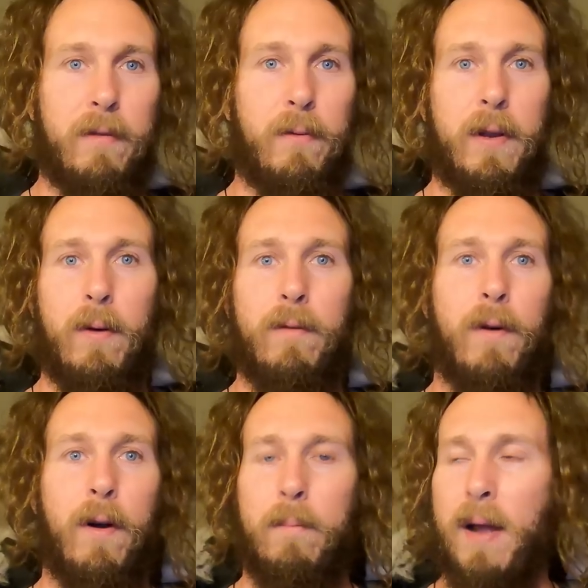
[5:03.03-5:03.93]
if we go
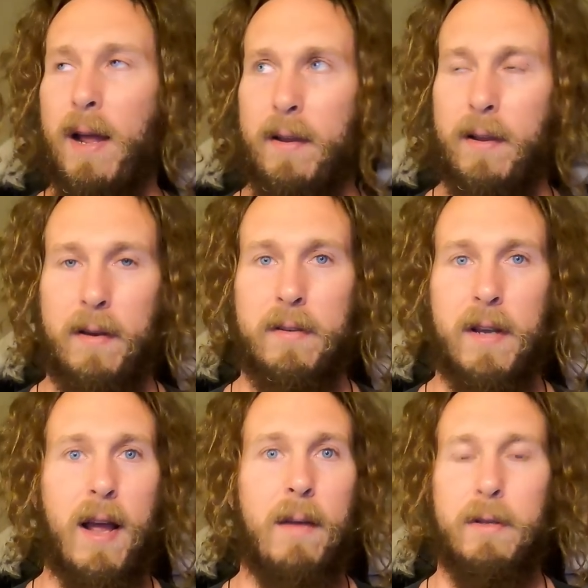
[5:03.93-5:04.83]
far back in
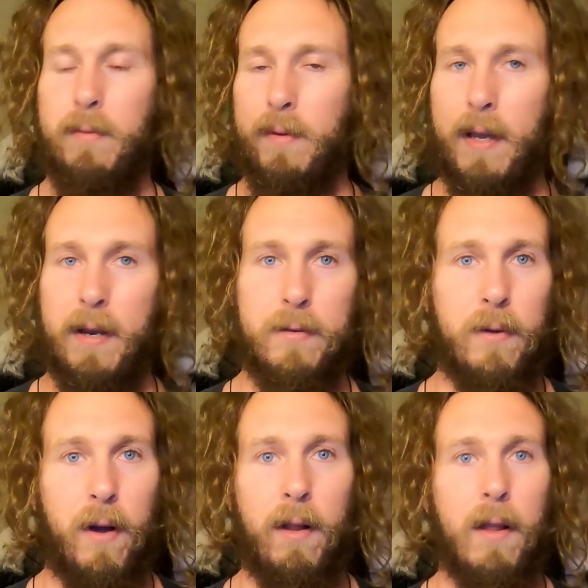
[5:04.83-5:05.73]
time, it's related
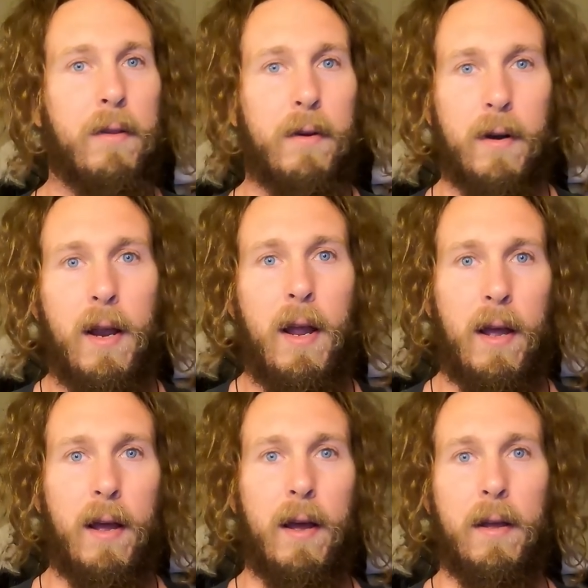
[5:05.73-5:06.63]
to all other
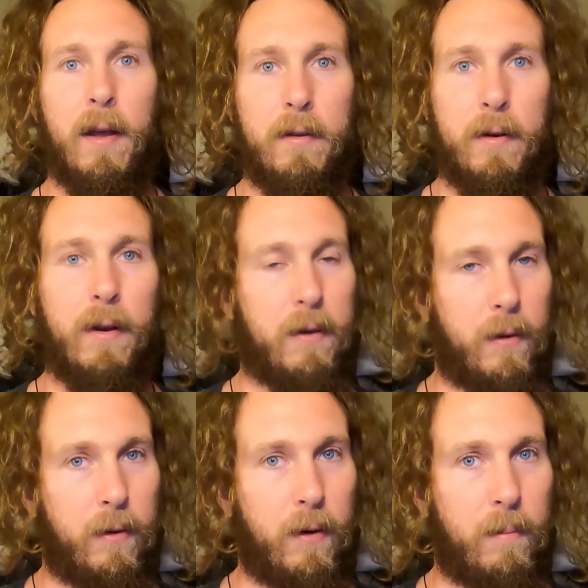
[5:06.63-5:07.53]

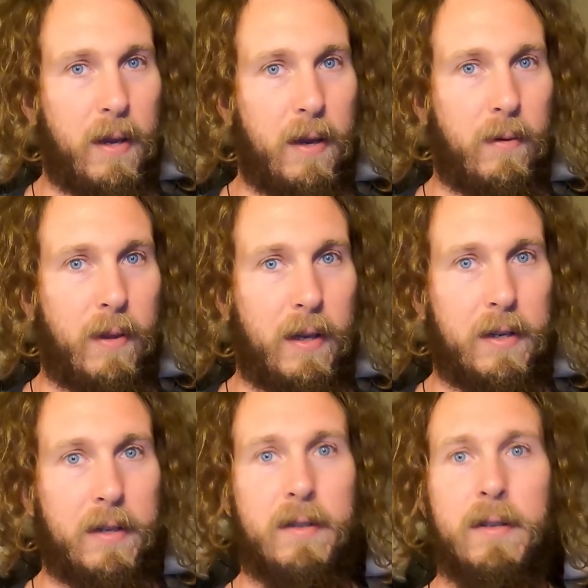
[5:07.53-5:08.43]
Indo-European
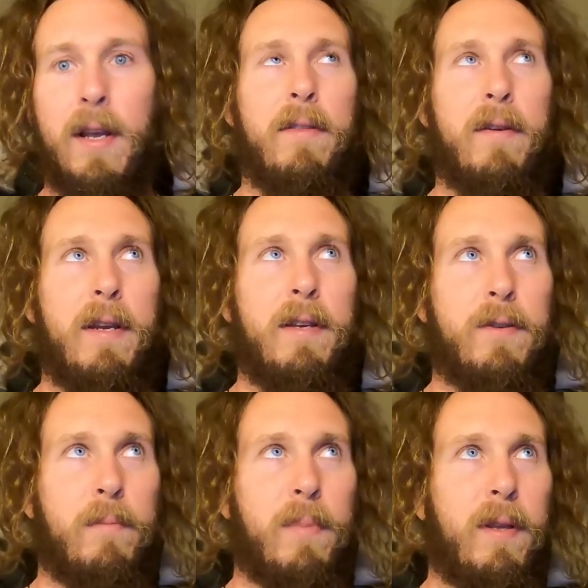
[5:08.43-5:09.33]
religions. Other
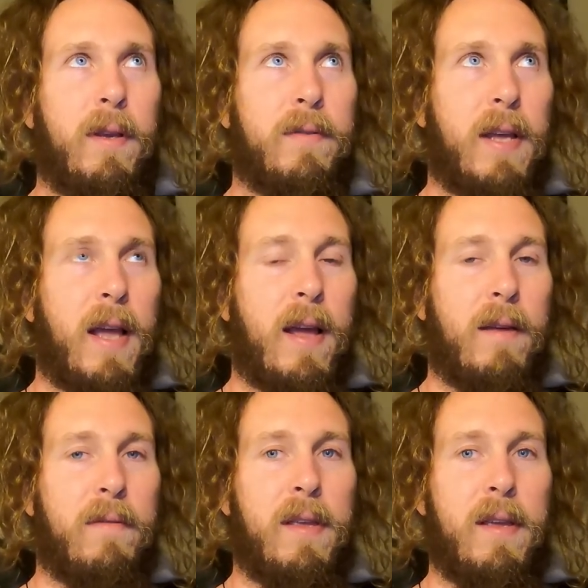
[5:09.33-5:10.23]
Eastern beliefs, they
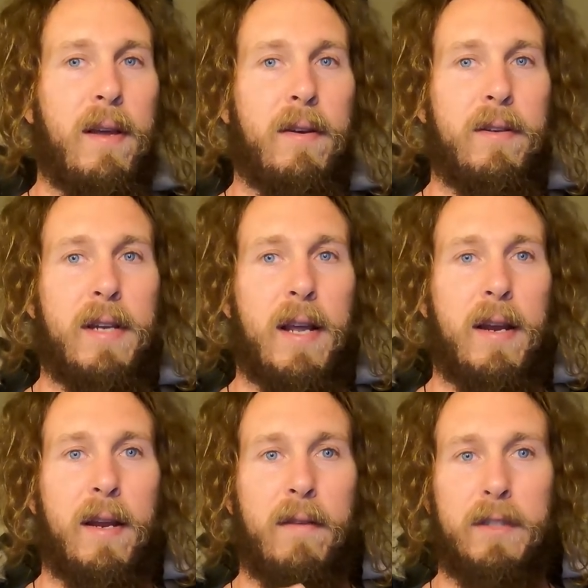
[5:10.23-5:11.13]
have the
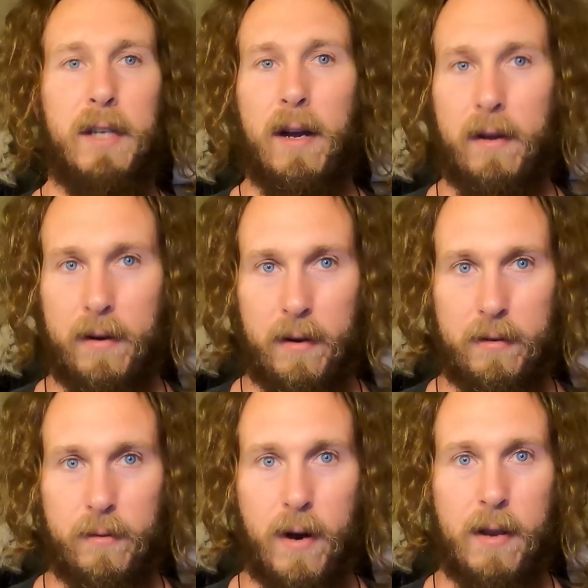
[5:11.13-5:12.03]
understanding of
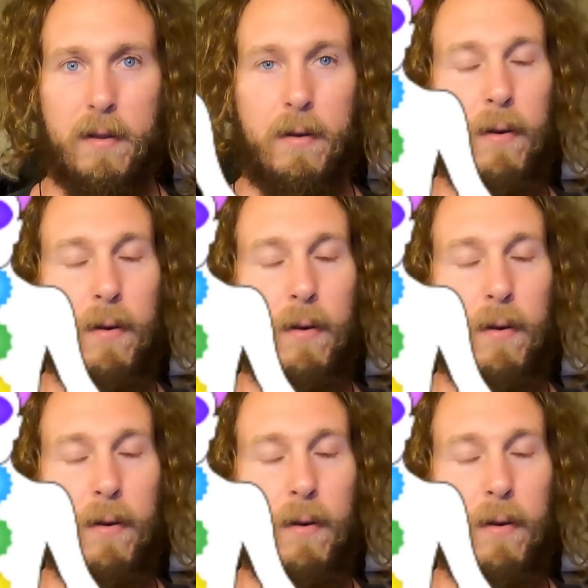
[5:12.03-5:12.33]
chakras, right? The